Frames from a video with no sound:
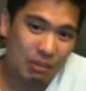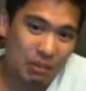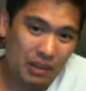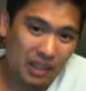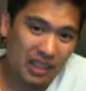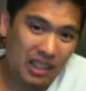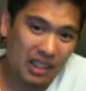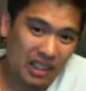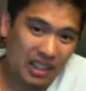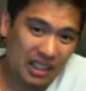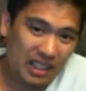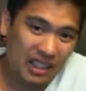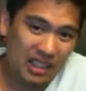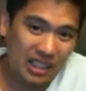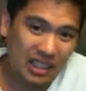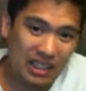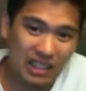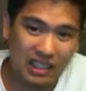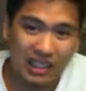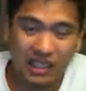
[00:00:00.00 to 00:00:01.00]

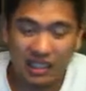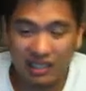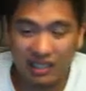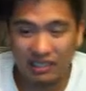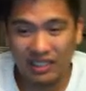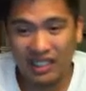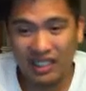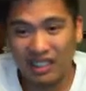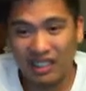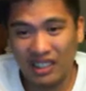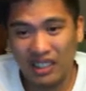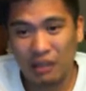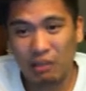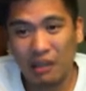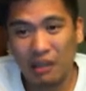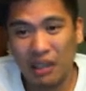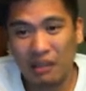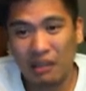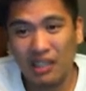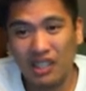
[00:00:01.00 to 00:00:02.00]
Oliveira's
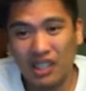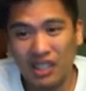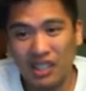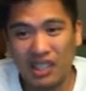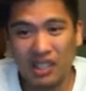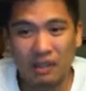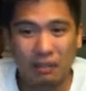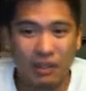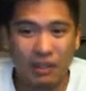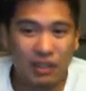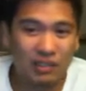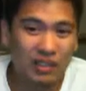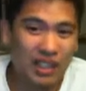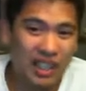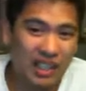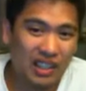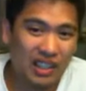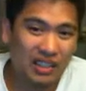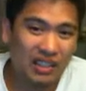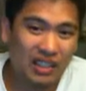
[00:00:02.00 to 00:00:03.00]
probably just going to move
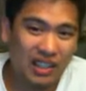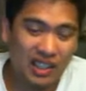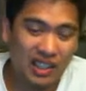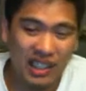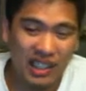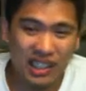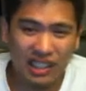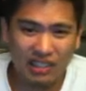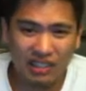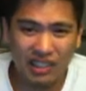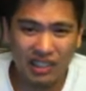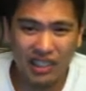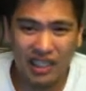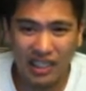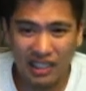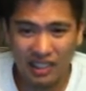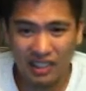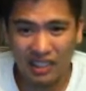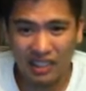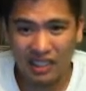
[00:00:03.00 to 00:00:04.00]
down to
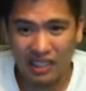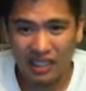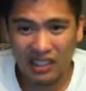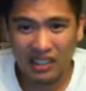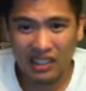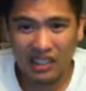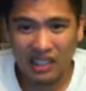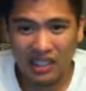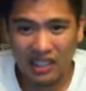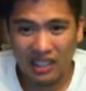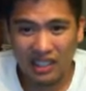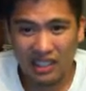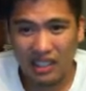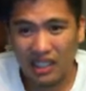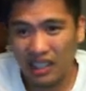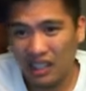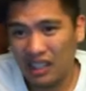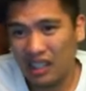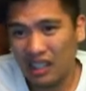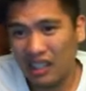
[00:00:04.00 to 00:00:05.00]
lightweight,
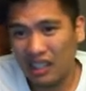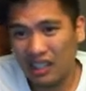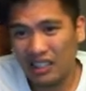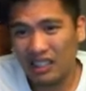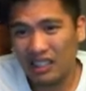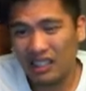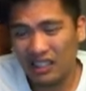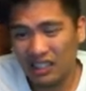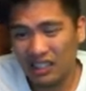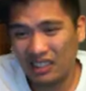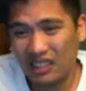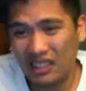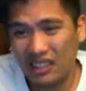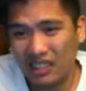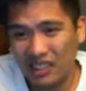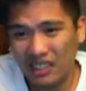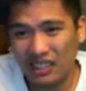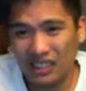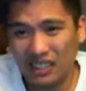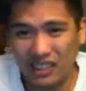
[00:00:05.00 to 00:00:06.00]
and he looks
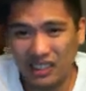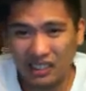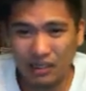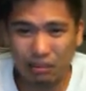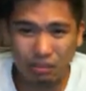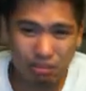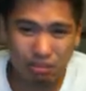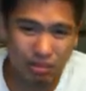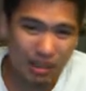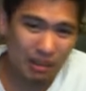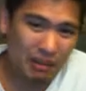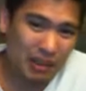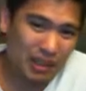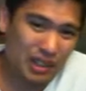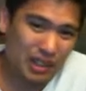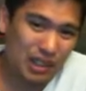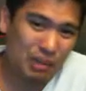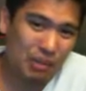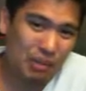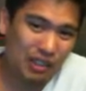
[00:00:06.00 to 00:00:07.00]
like he'll
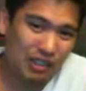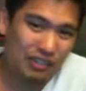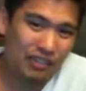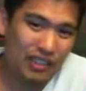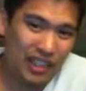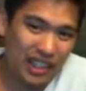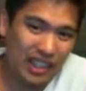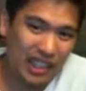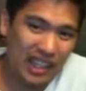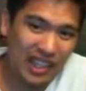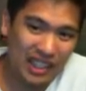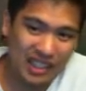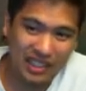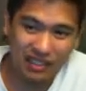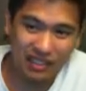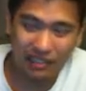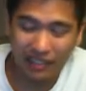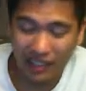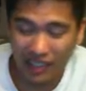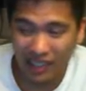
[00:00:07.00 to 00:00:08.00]
probably just be a fun
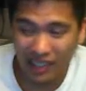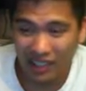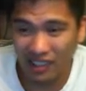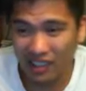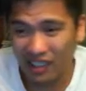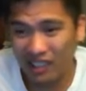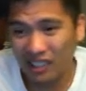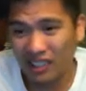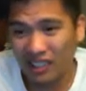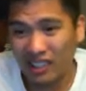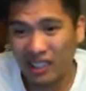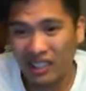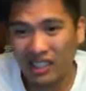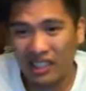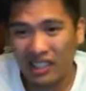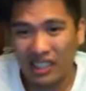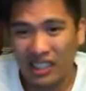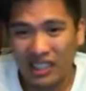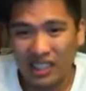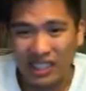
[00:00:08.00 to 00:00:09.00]
action fighter.
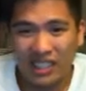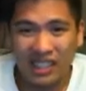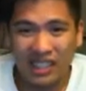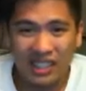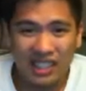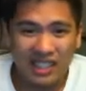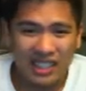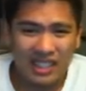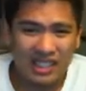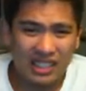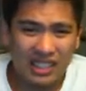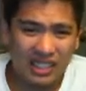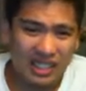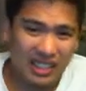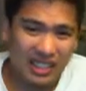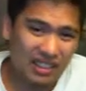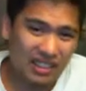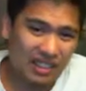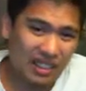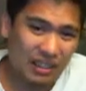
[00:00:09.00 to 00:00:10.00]

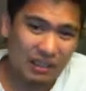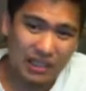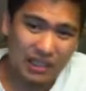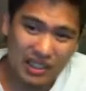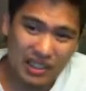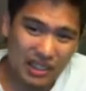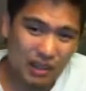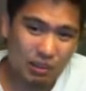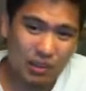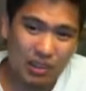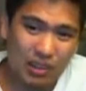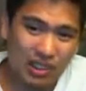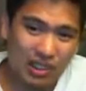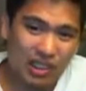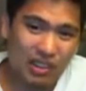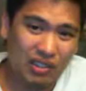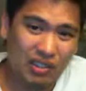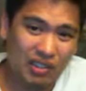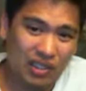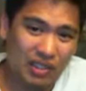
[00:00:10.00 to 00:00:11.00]
Diego Lima, just more
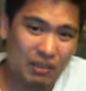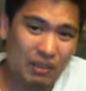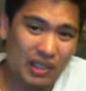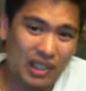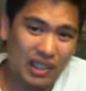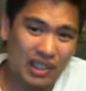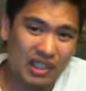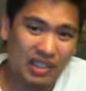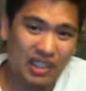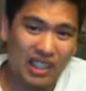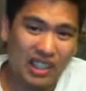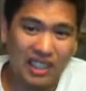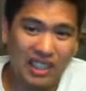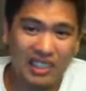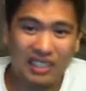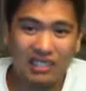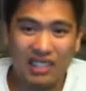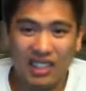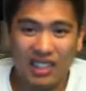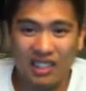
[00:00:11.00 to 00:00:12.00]
lower to mid-tier
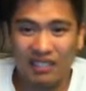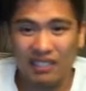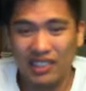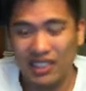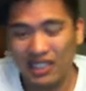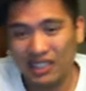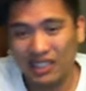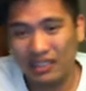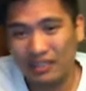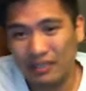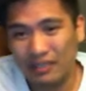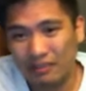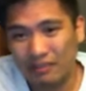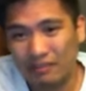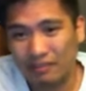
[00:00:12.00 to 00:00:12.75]
guys of the division.